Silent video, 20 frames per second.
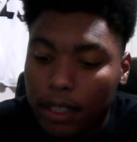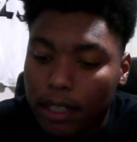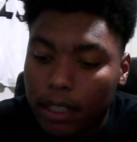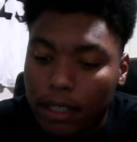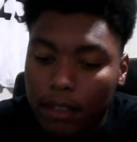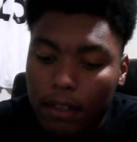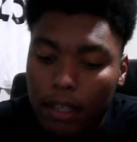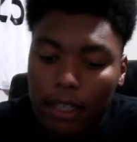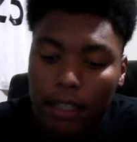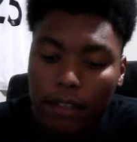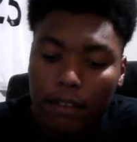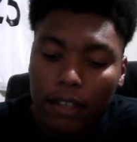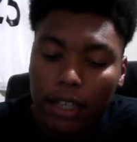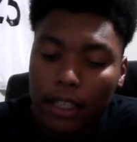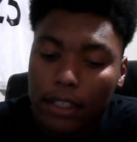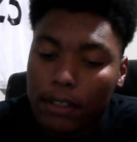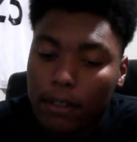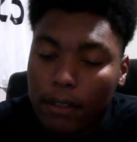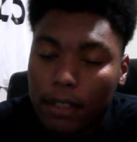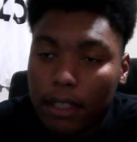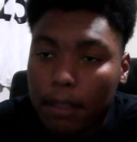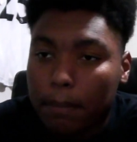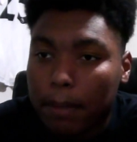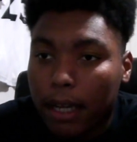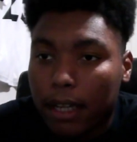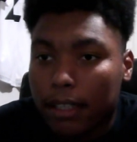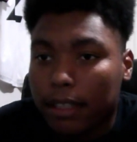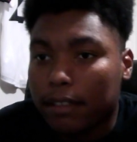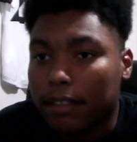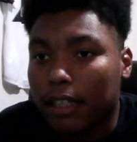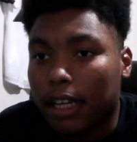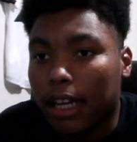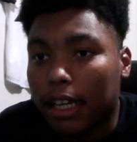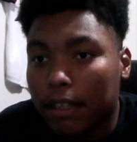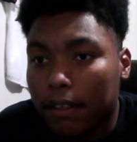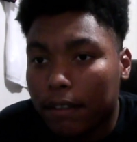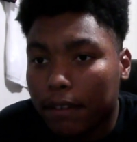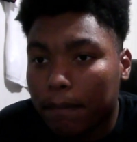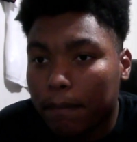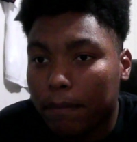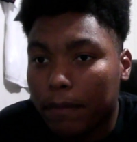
Jadon Sancho didn't apologize.